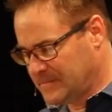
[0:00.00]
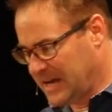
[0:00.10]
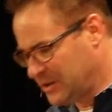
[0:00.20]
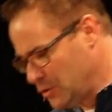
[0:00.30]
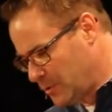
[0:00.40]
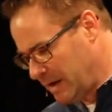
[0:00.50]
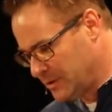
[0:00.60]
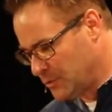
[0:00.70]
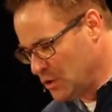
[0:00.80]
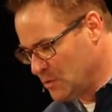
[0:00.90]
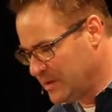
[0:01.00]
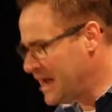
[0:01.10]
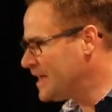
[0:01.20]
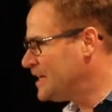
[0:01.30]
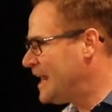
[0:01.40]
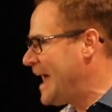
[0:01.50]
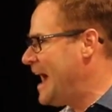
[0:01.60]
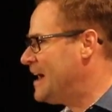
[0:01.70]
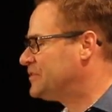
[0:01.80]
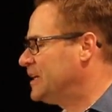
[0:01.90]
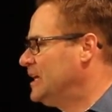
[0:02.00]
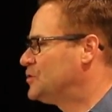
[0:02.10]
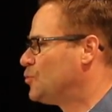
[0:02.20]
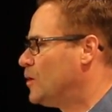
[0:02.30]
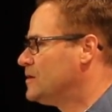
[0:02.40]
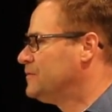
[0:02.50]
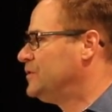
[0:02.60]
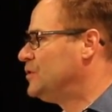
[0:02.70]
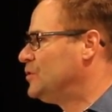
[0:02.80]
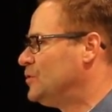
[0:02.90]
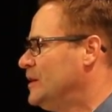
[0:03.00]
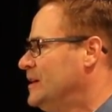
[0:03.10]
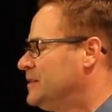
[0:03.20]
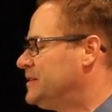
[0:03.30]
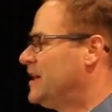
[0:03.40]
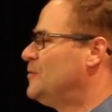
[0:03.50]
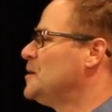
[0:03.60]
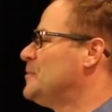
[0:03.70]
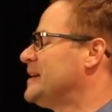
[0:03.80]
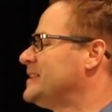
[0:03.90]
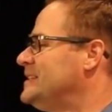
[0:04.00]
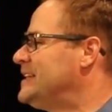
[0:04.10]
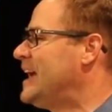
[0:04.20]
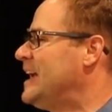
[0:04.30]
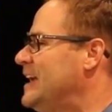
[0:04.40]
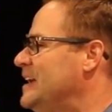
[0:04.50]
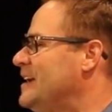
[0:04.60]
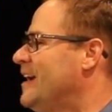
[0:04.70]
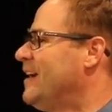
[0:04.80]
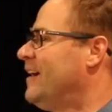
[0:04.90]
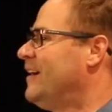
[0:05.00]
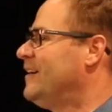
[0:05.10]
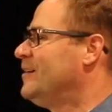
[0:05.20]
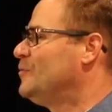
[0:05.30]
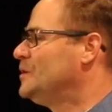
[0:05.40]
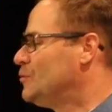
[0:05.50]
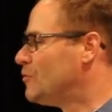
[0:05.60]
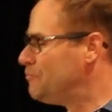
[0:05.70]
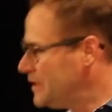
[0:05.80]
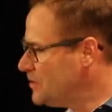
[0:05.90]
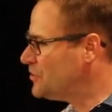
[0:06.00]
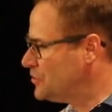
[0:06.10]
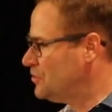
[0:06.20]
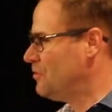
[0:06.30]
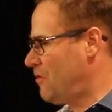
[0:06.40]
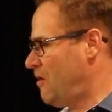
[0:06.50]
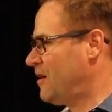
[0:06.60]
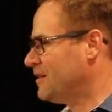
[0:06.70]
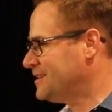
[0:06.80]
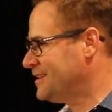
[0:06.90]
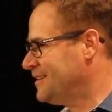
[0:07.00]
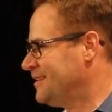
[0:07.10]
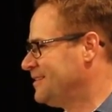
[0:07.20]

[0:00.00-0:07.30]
I could go around the room and I could ask each one of you to tell me about the day when you were pierced to the heart.